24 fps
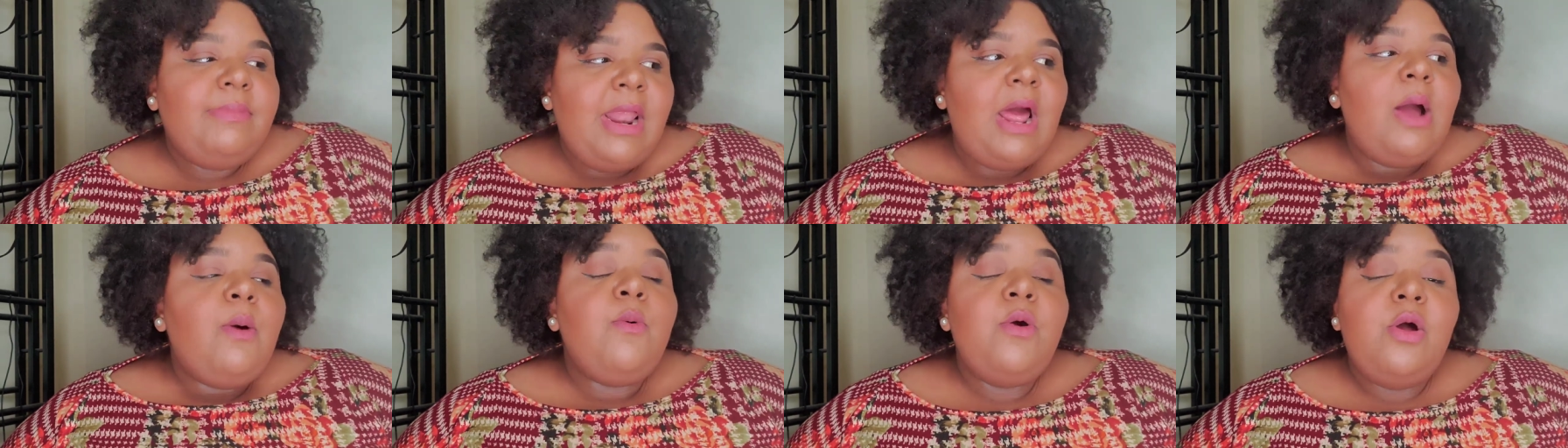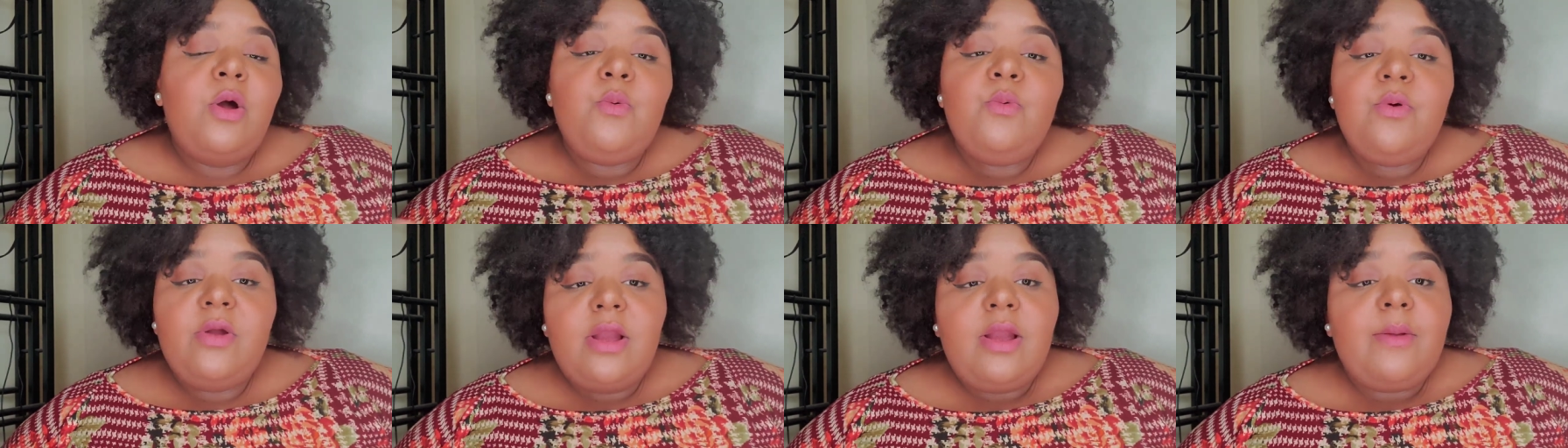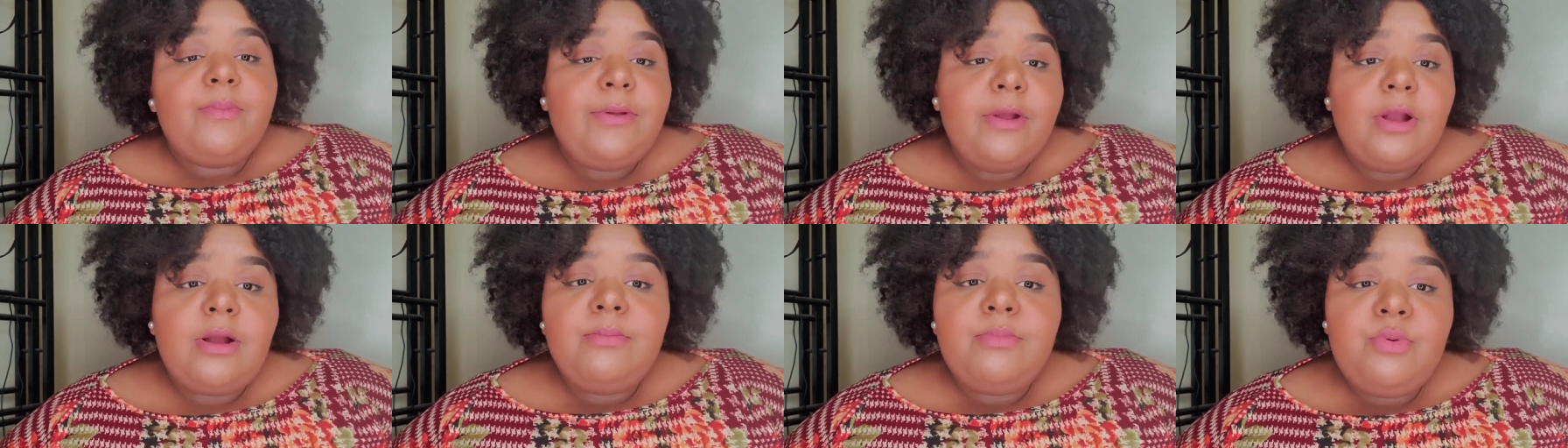But I will wear a
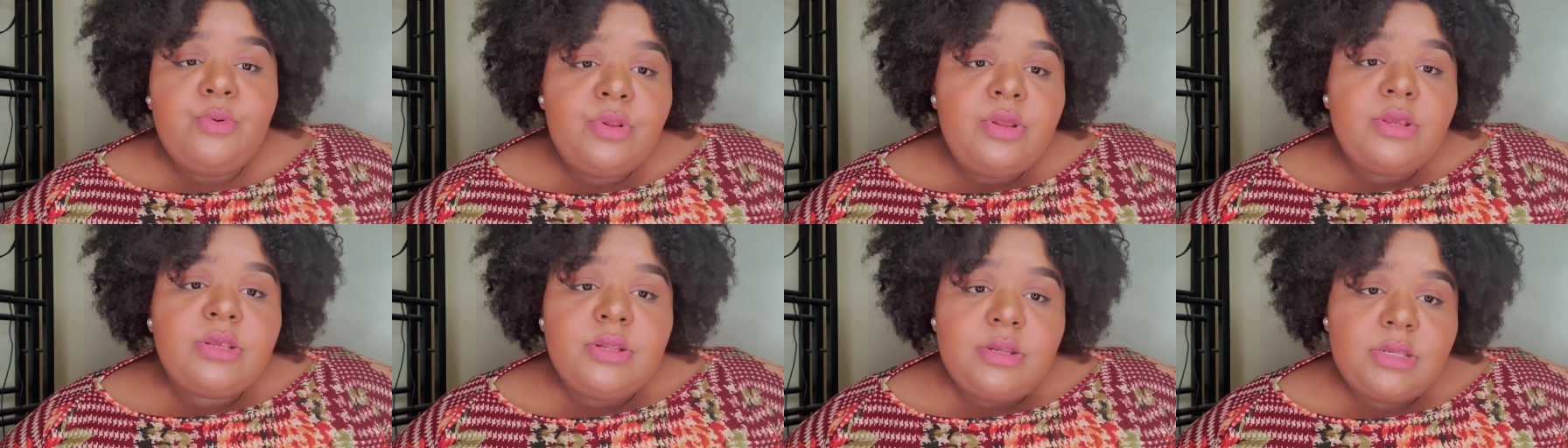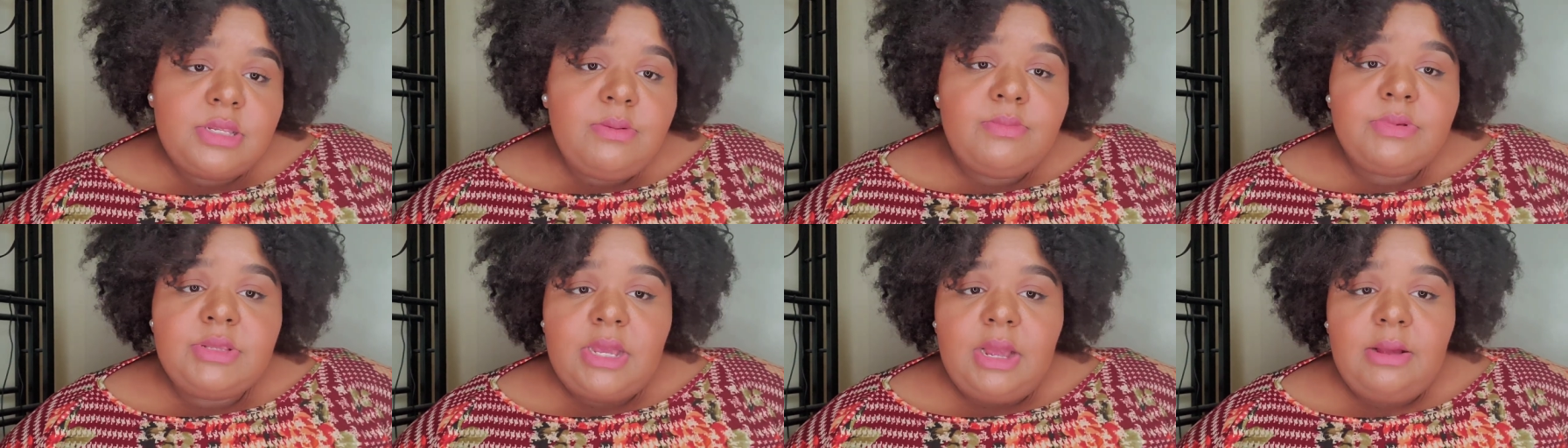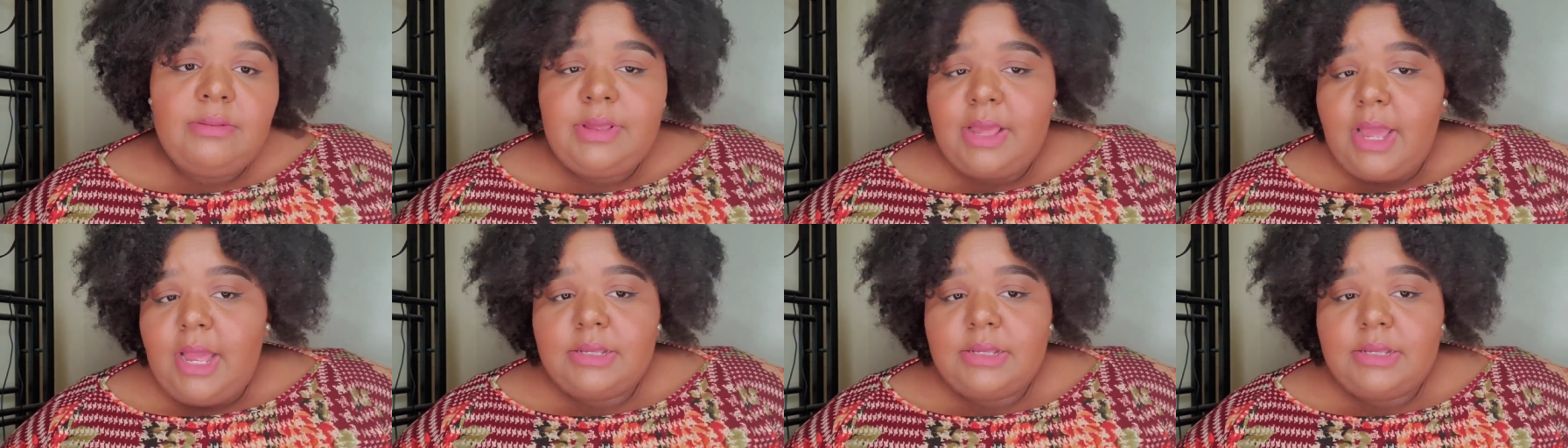pair of booties in the summertime.